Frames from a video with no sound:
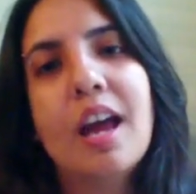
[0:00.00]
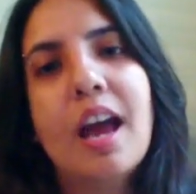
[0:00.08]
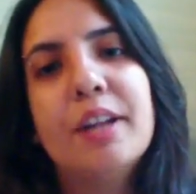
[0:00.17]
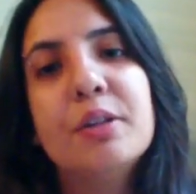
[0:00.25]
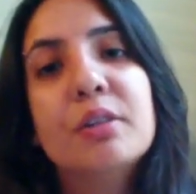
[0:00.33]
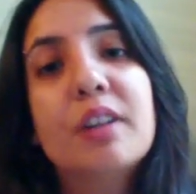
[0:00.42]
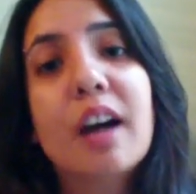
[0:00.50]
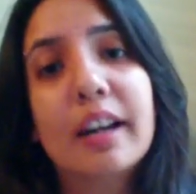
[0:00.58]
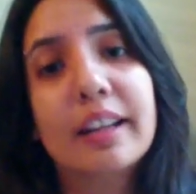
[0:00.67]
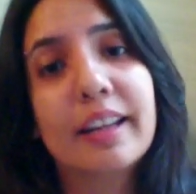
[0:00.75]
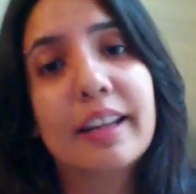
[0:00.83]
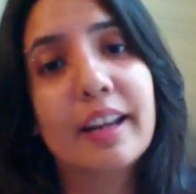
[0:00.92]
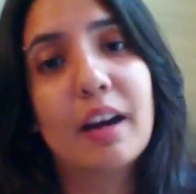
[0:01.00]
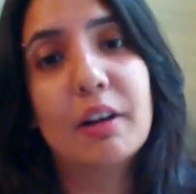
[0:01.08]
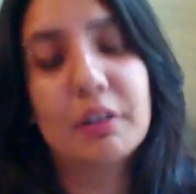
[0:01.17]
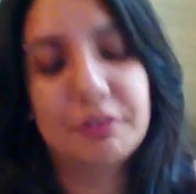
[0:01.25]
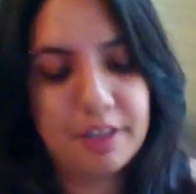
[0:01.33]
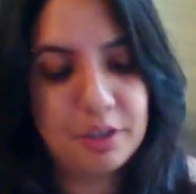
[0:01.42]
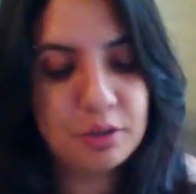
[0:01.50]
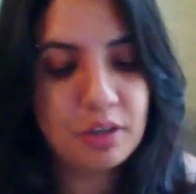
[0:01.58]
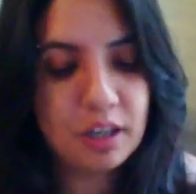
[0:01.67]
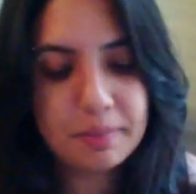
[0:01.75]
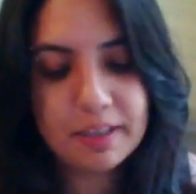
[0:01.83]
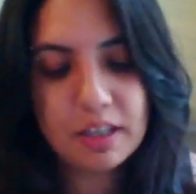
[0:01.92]
And you've got to get out of it. You've got
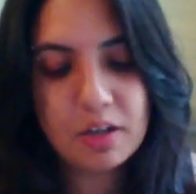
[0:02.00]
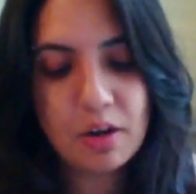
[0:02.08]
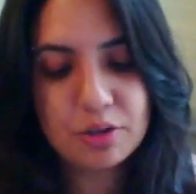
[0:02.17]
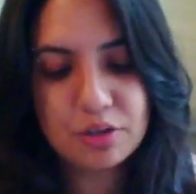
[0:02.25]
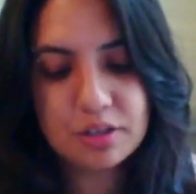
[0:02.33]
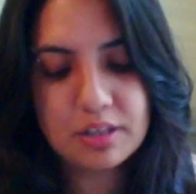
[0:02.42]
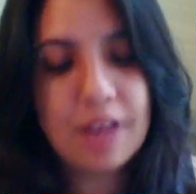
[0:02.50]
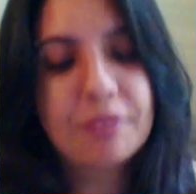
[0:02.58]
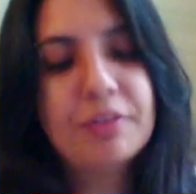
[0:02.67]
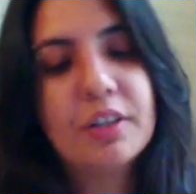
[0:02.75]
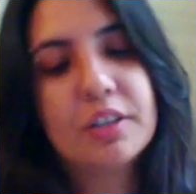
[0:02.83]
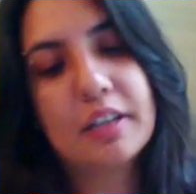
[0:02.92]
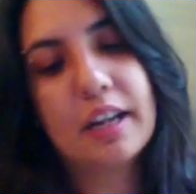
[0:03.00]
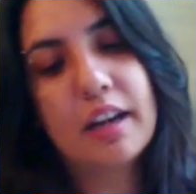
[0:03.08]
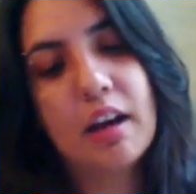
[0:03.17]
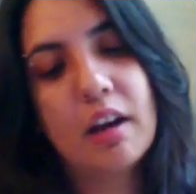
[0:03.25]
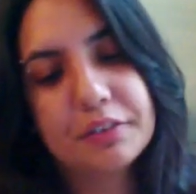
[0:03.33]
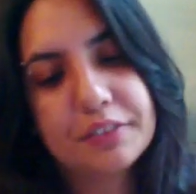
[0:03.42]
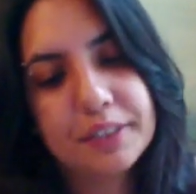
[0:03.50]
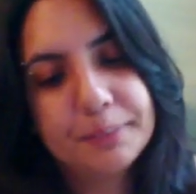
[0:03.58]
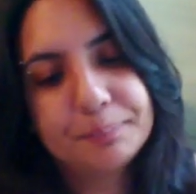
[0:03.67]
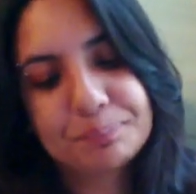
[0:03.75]
to make a conscious effort to get out of it.